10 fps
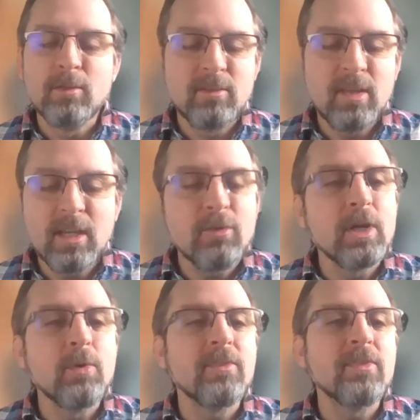
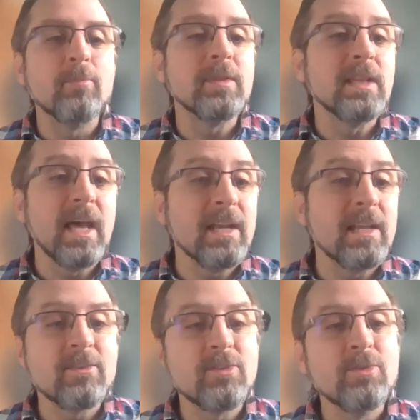tinkering with and
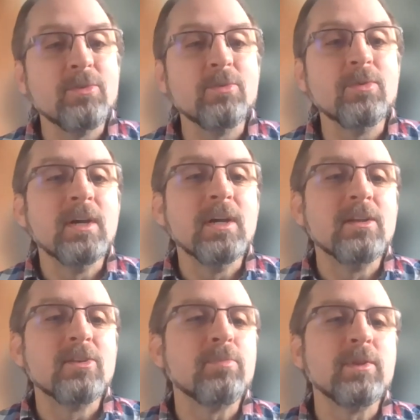planning to
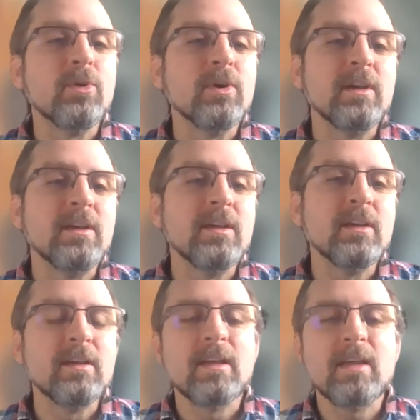deploy
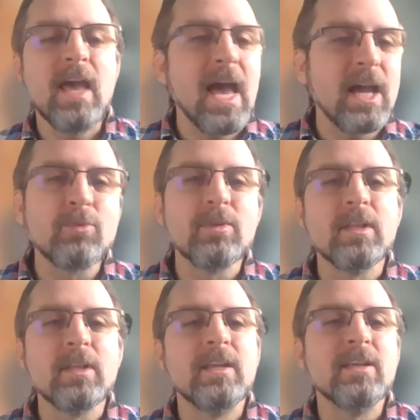
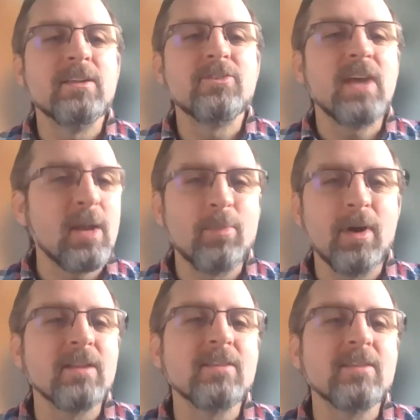ag-related
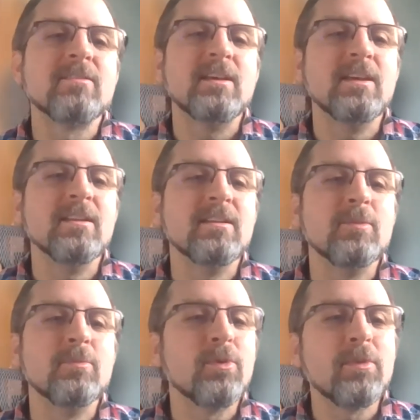chatbots
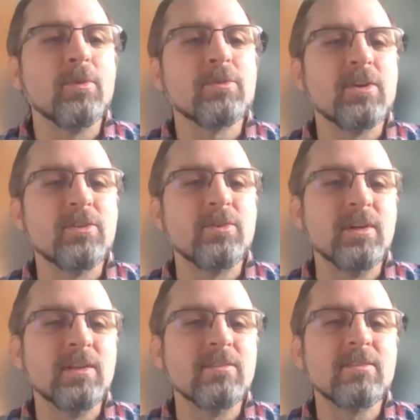in both of those
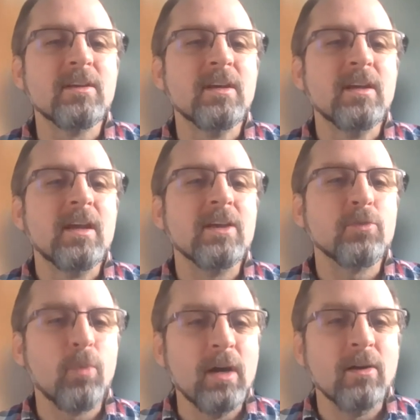countries
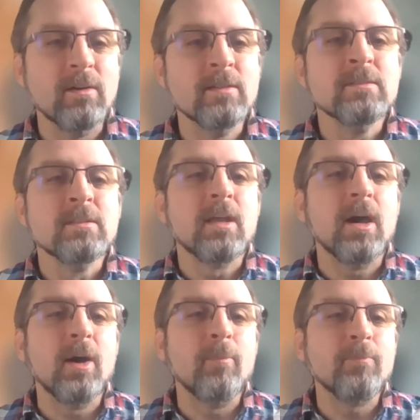as well.
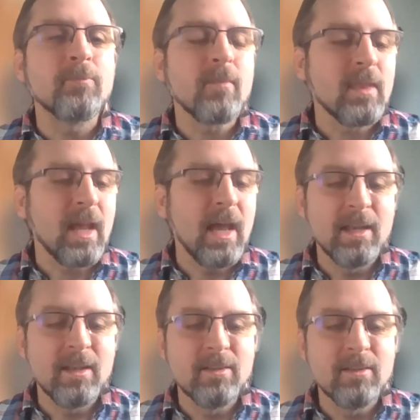
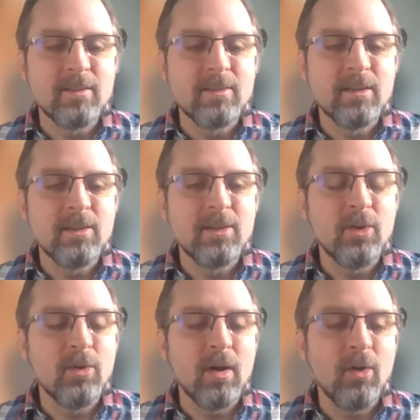And you
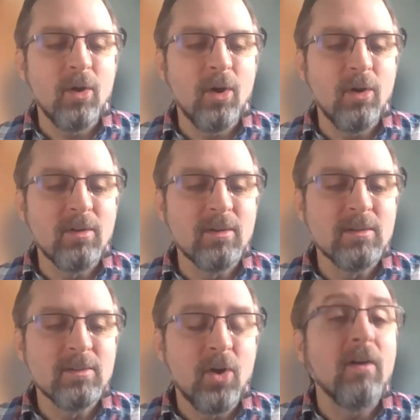know,
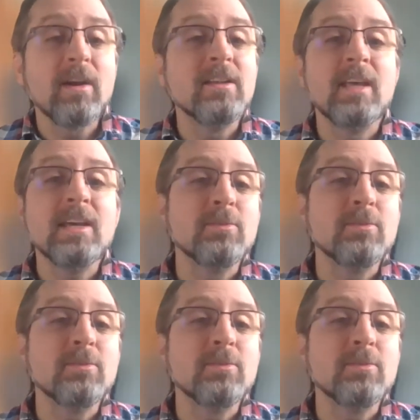all it can take